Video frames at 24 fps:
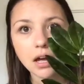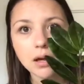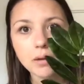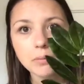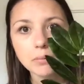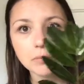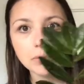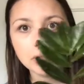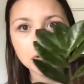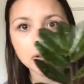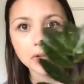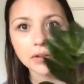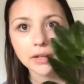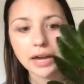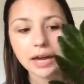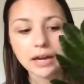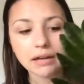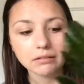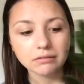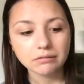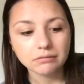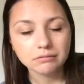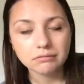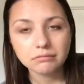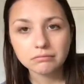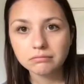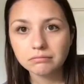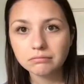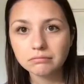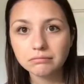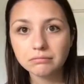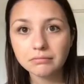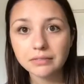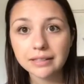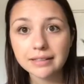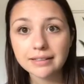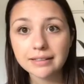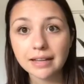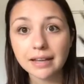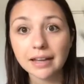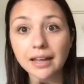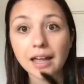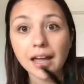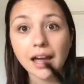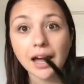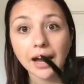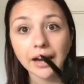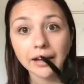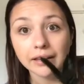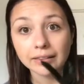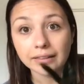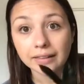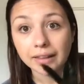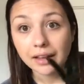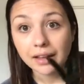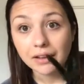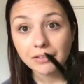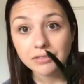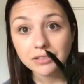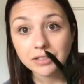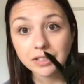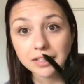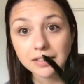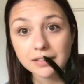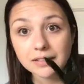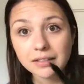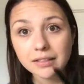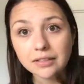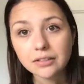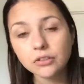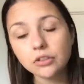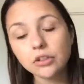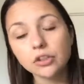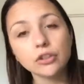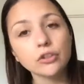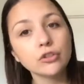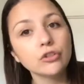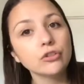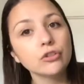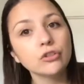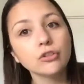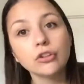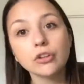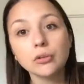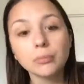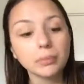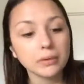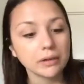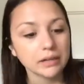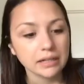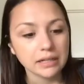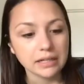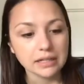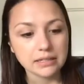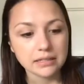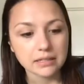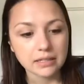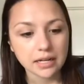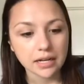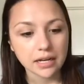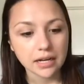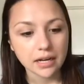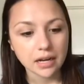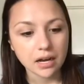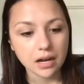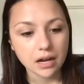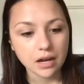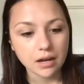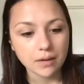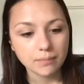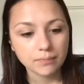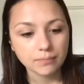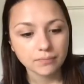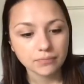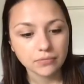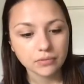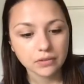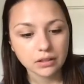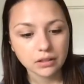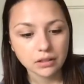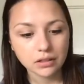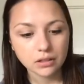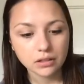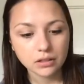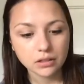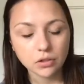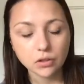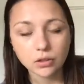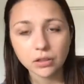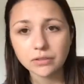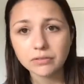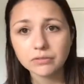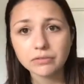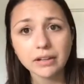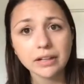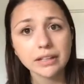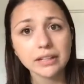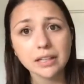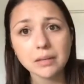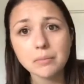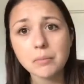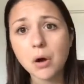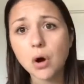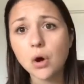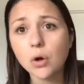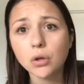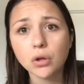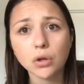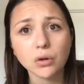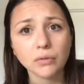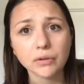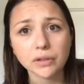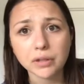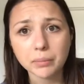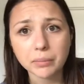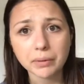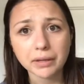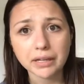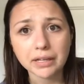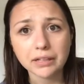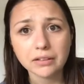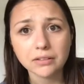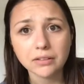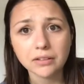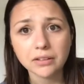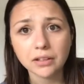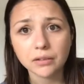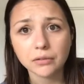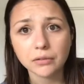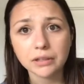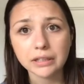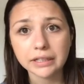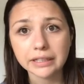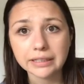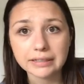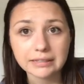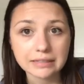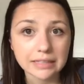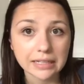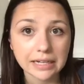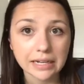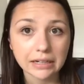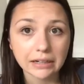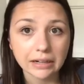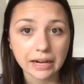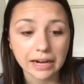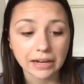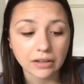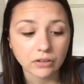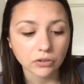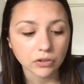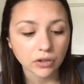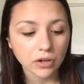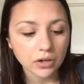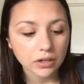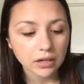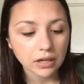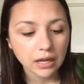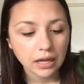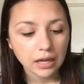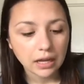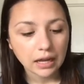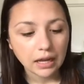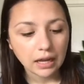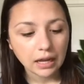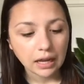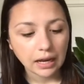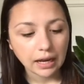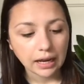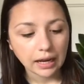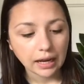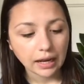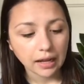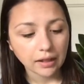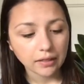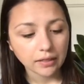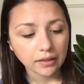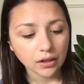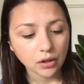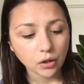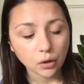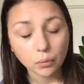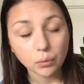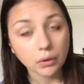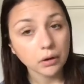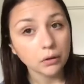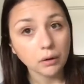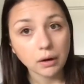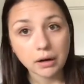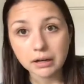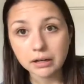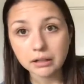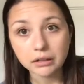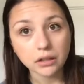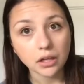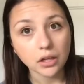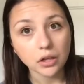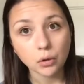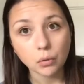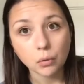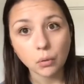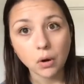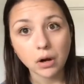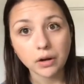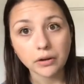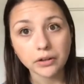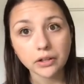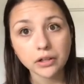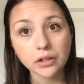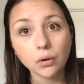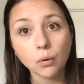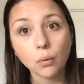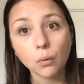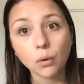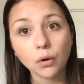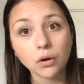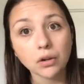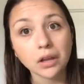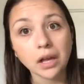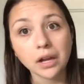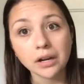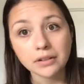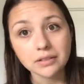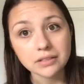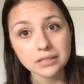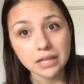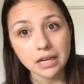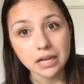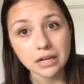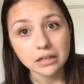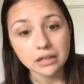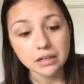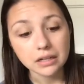So yeah, that's it. I love ZZs. They're super easy. You can find them all over the place. They're really easy to get your hands on, and they don't require a lot of water or a lot of sun.